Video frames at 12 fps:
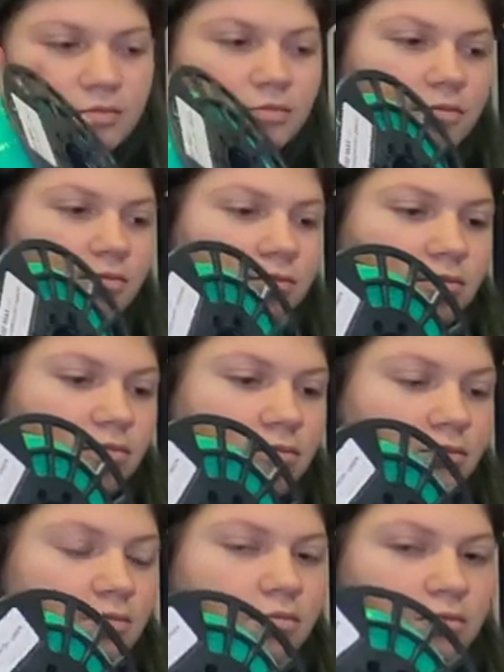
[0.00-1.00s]

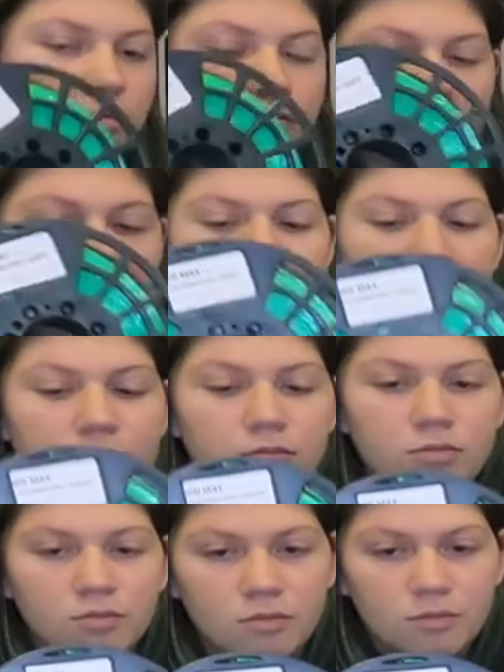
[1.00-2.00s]

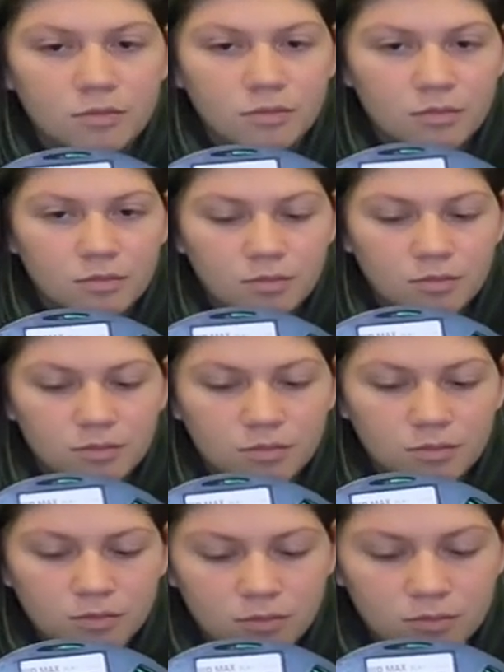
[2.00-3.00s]

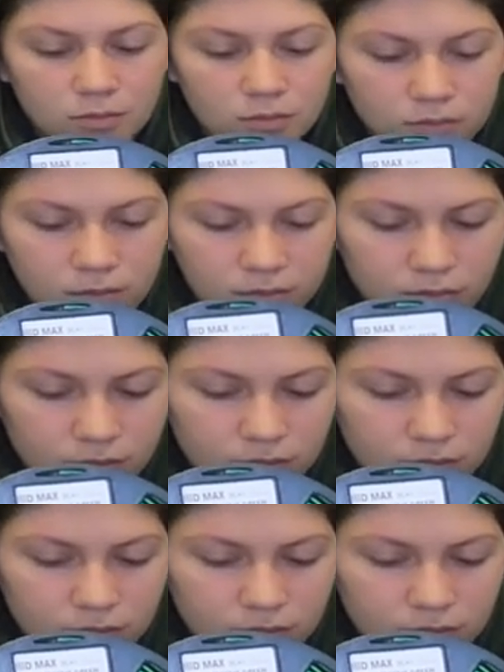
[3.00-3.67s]
No words are spoken by the person on screen.